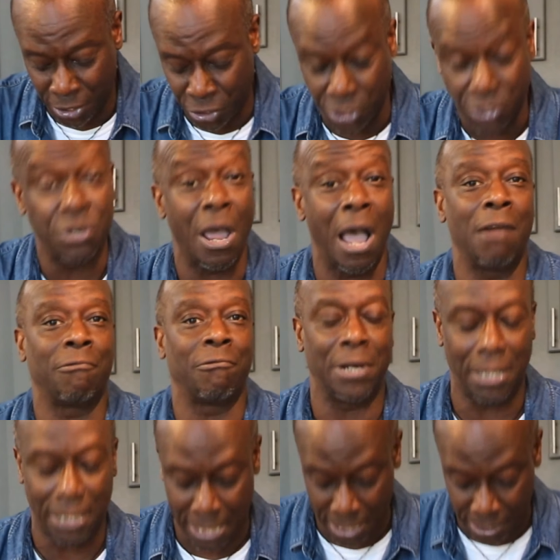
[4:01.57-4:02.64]
She's not
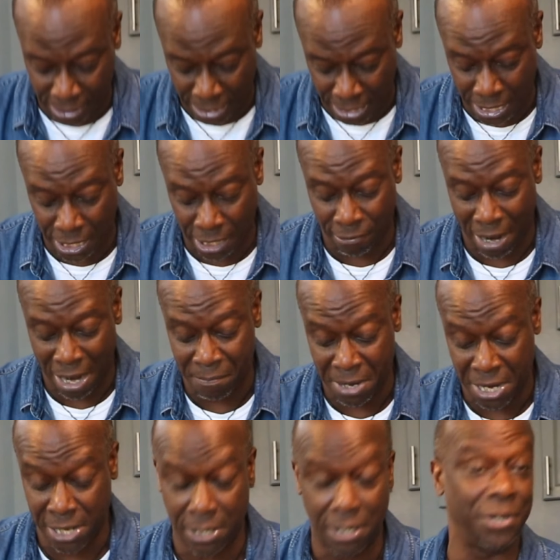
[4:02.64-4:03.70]
really into eating red
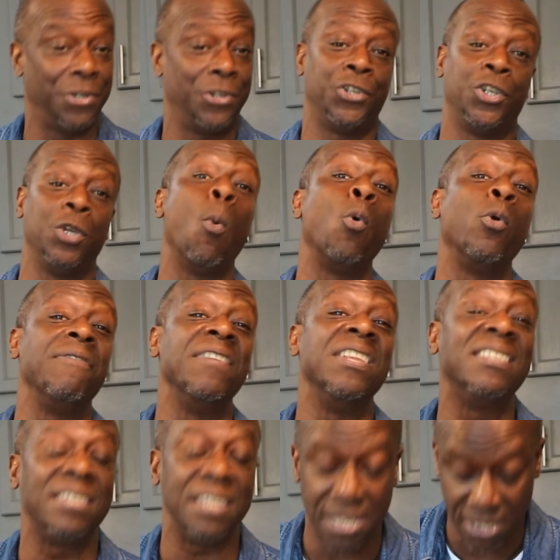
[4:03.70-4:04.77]
meat. She won't even
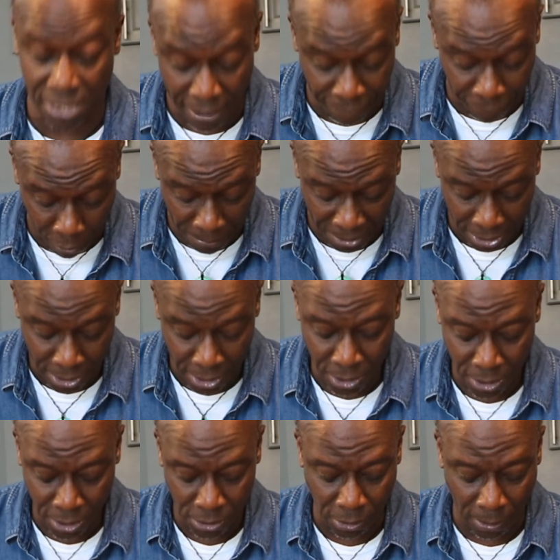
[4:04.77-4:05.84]
season it for me.
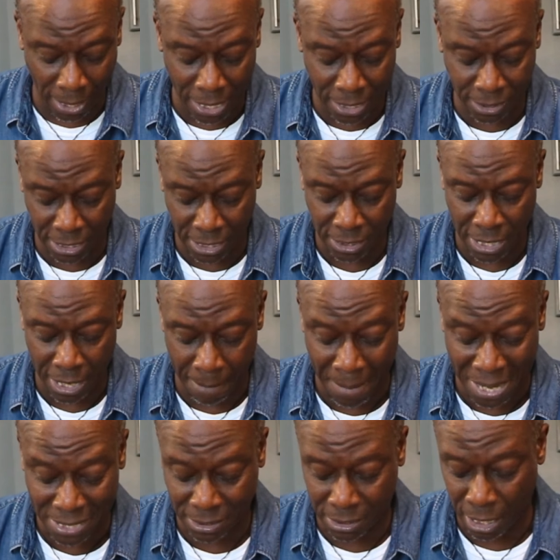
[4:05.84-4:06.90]
So I gotta season it
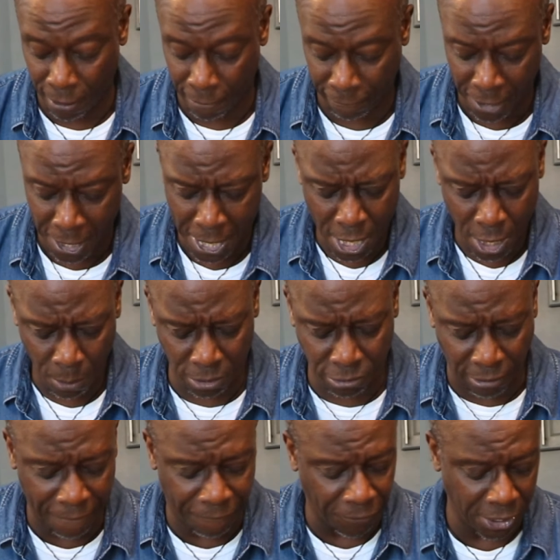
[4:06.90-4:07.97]
myself, which
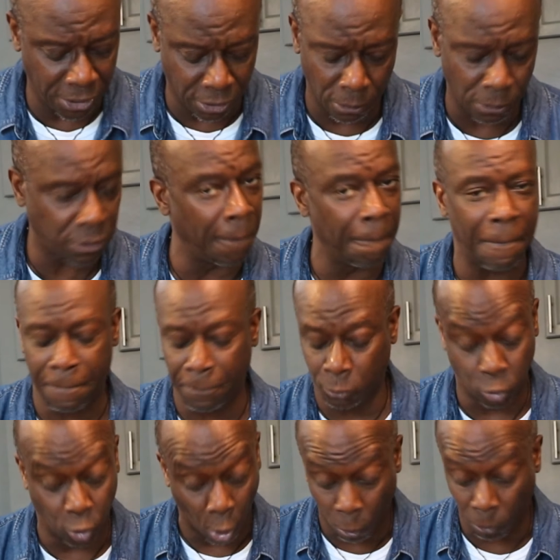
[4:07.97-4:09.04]
rightfully so. Some people
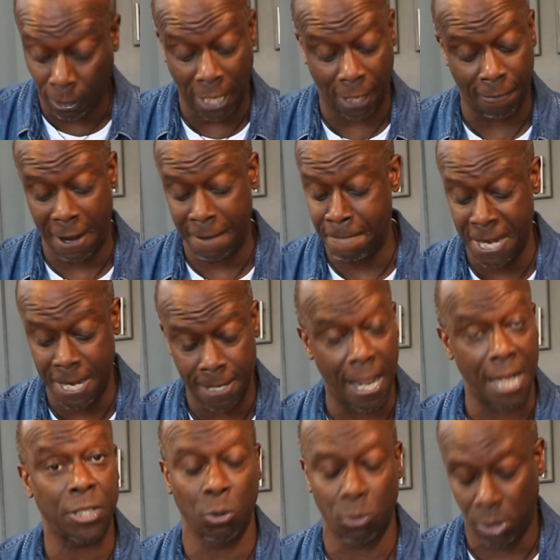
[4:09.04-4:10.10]
don't like red meat, and I
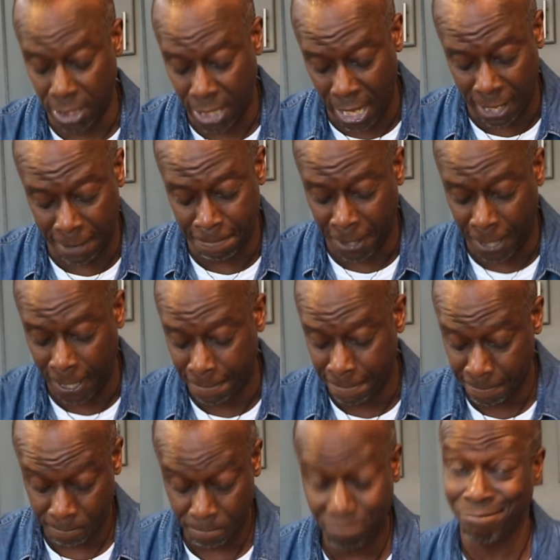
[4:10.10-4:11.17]
totally get it,
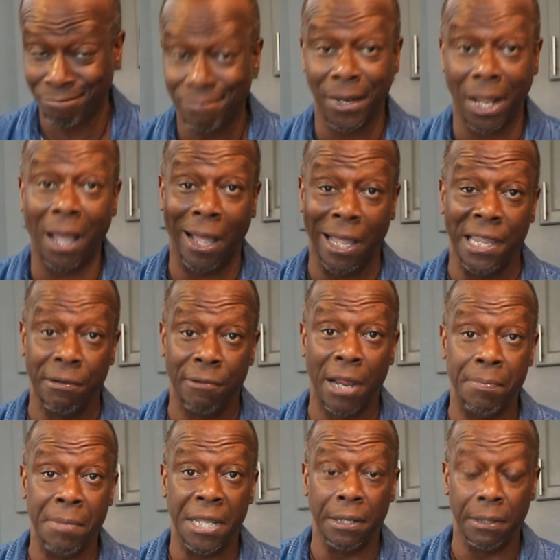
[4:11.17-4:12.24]
but I eat
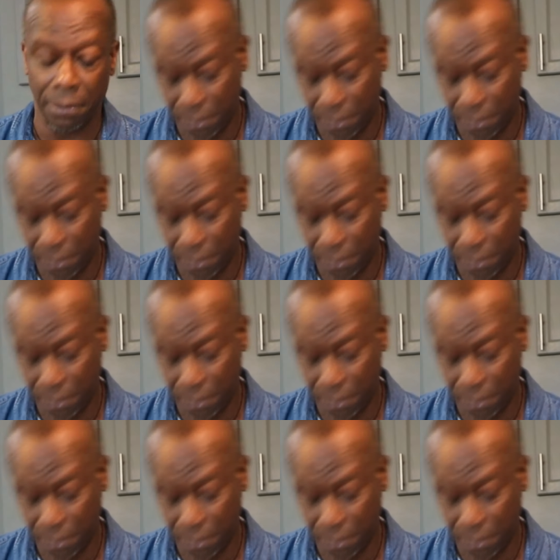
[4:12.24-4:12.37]
red meat.